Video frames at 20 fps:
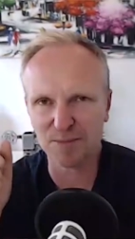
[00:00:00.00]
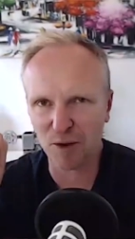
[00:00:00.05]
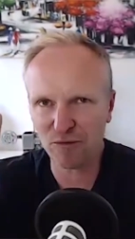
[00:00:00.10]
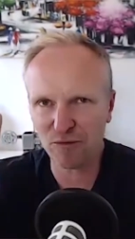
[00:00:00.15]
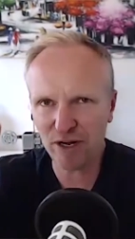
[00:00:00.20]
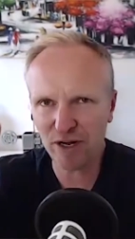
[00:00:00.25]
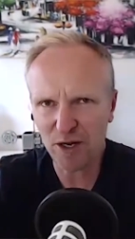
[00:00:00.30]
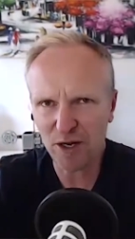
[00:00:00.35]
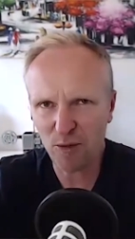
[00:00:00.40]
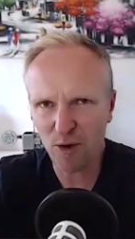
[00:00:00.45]
But
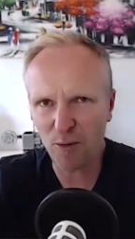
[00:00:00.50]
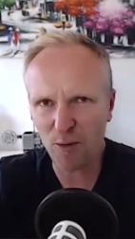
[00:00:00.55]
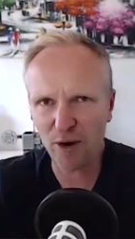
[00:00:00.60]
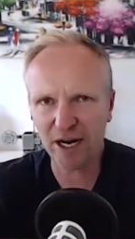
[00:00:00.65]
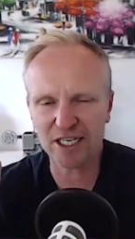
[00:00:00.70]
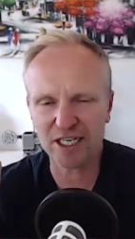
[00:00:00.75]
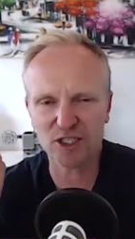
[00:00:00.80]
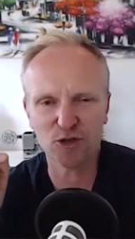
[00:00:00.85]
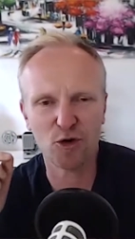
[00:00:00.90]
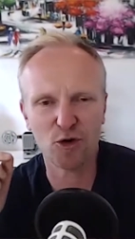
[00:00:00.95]
really, what we're
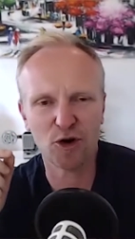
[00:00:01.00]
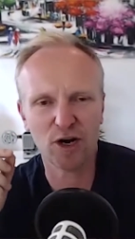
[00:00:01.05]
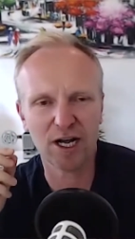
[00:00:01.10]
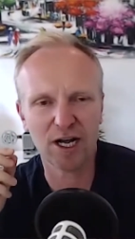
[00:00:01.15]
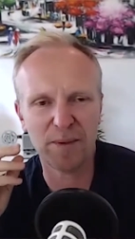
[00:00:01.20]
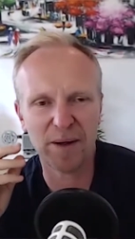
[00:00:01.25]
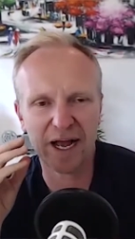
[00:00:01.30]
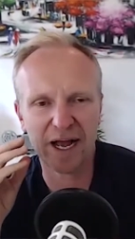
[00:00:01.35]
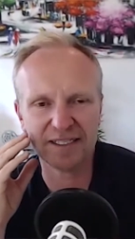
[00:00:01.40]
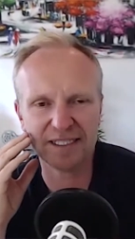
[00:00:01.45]
going to talk
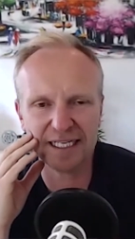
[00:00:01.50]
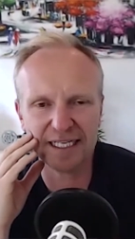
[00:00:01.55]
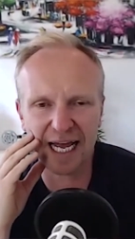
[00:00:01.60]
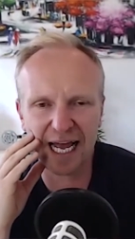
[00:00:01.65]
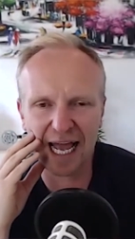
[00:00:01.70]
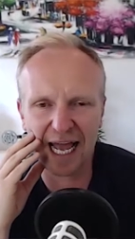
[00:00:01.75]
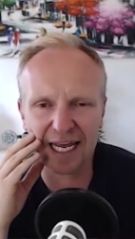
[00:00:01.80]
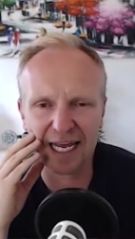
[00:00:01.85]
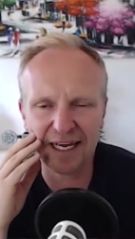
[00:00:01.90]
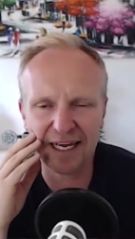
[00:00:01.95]
about
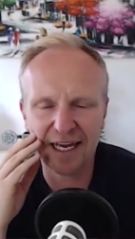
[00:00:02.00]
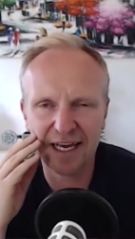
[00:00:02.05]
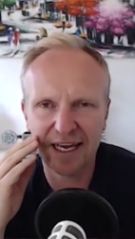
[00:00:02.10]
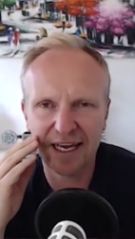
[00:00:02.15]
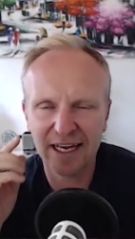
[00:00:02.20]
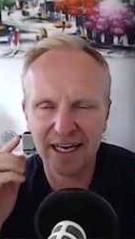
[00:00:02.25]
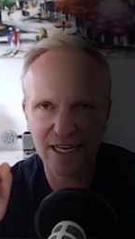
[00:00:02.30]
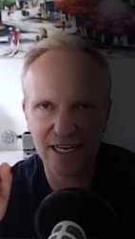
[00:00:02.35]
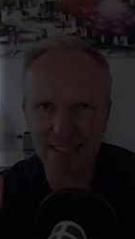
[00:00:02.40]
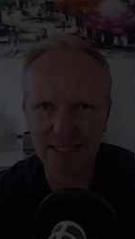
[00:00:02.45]
today
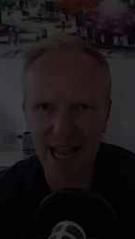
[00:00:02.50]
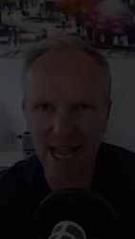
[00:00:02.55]
is